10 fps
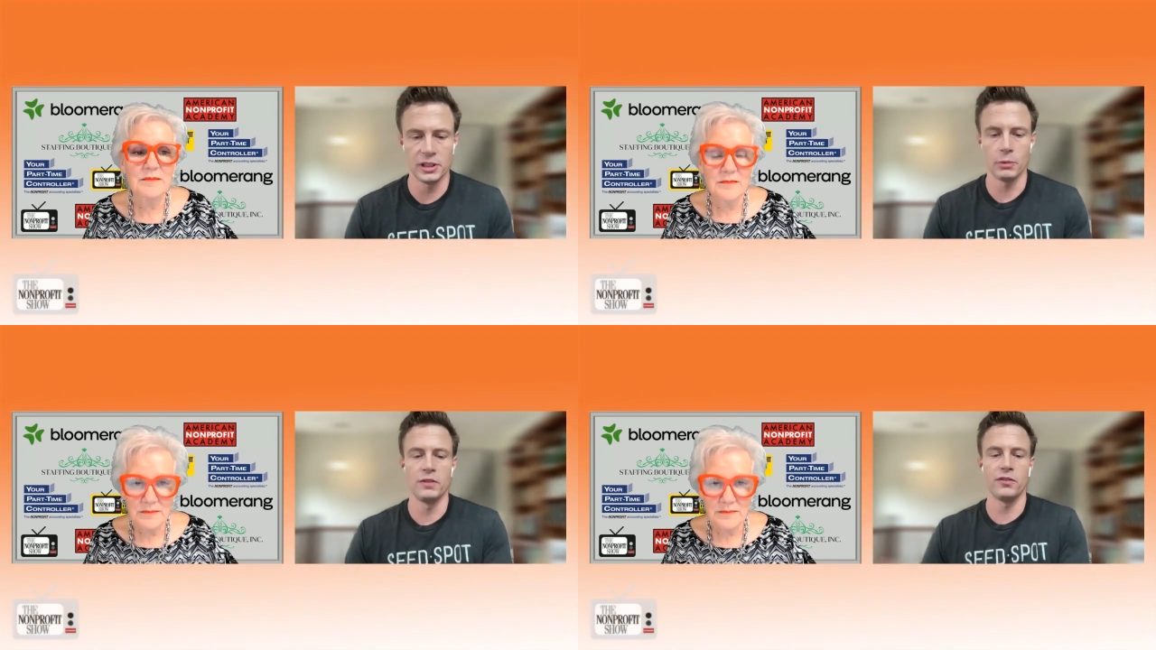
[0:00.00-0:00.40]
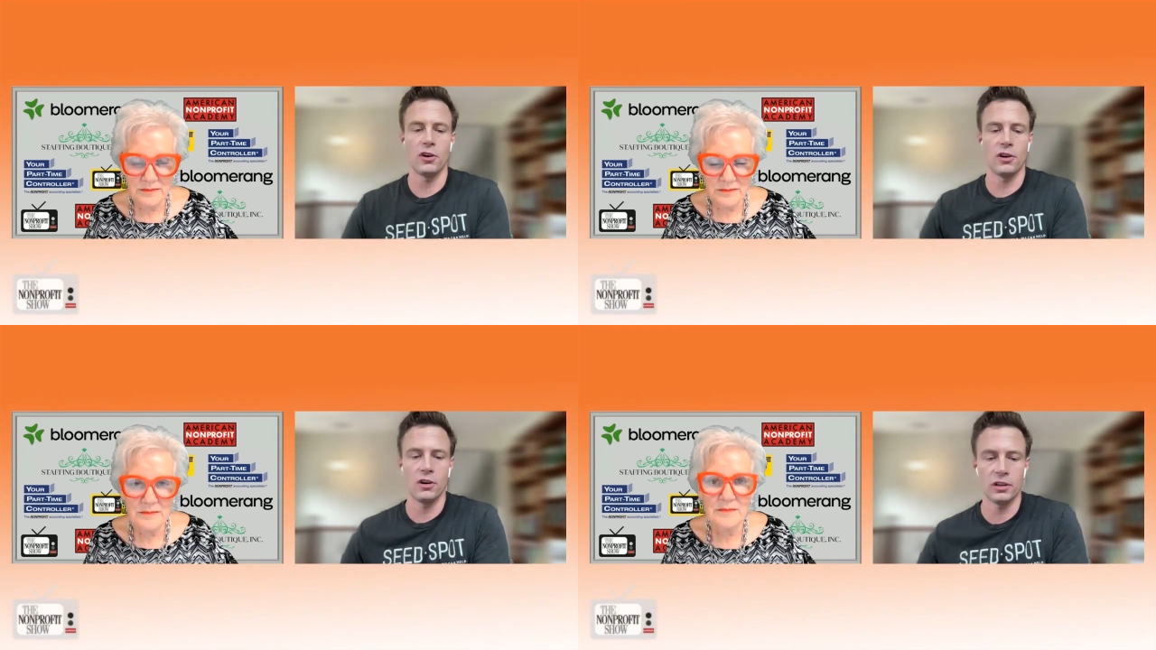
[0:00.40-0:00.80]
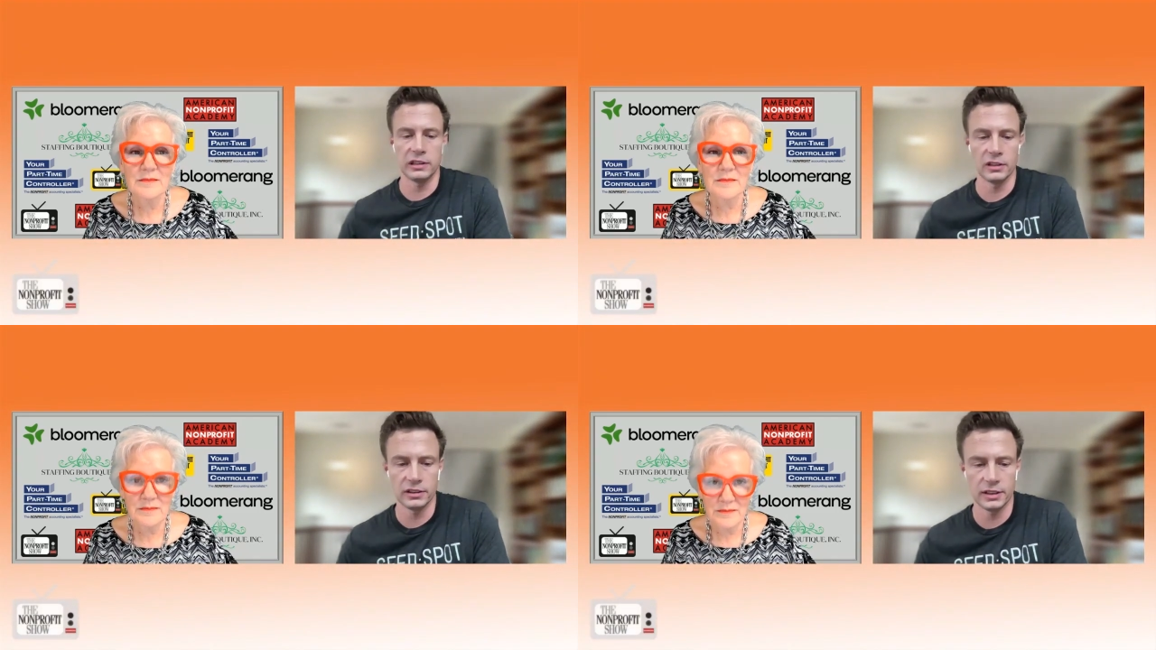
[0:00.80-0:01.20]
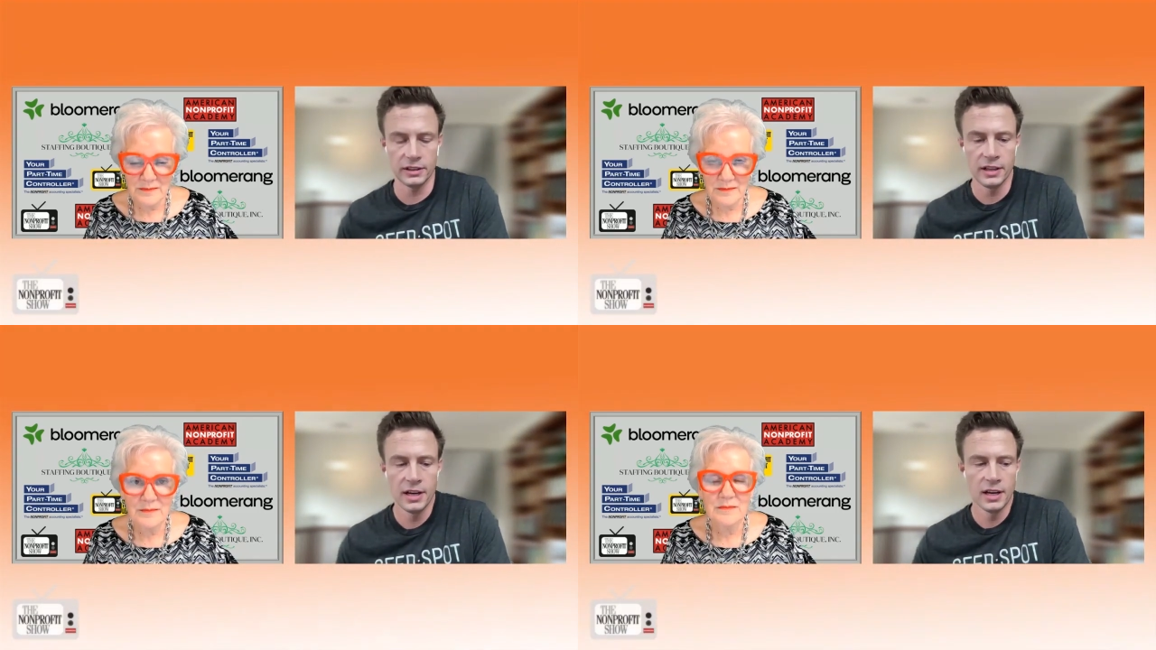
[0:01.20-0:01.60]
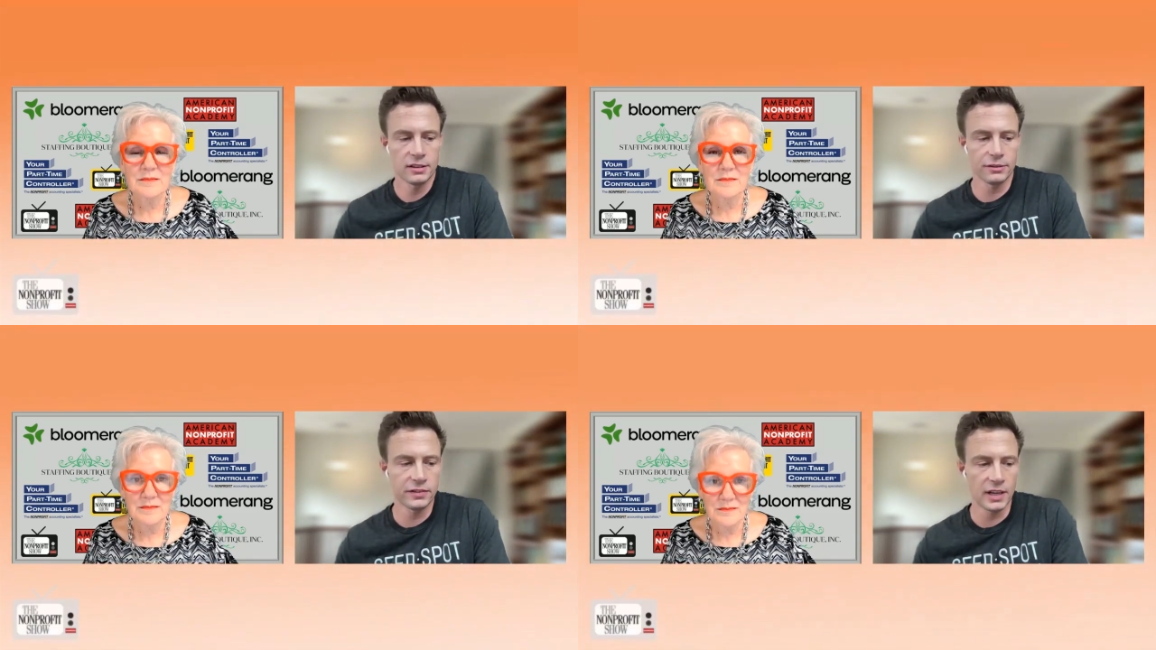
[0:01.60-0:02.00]
Speaker 1: that we've all clearly
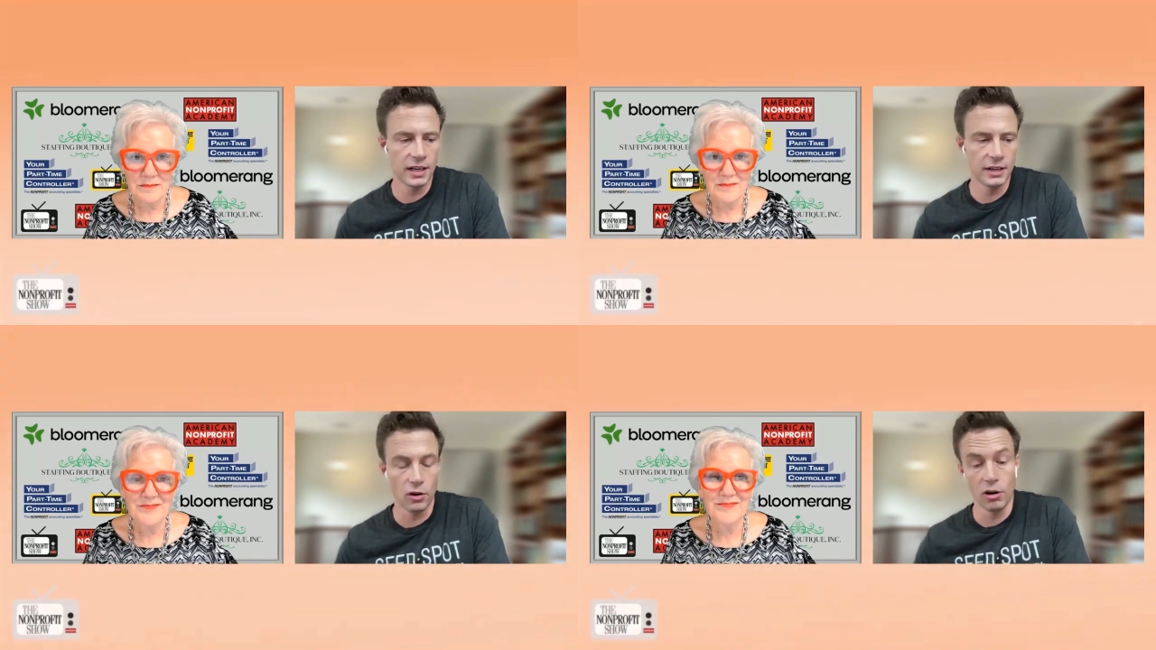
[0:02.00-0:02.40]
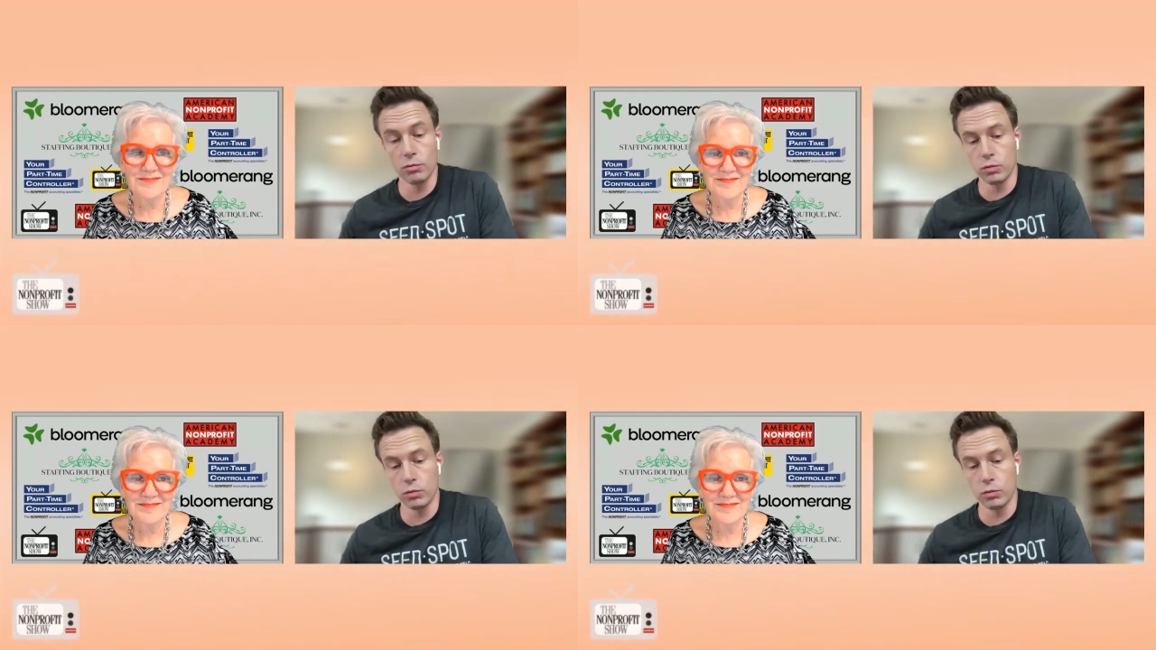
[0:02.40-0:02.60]
defined our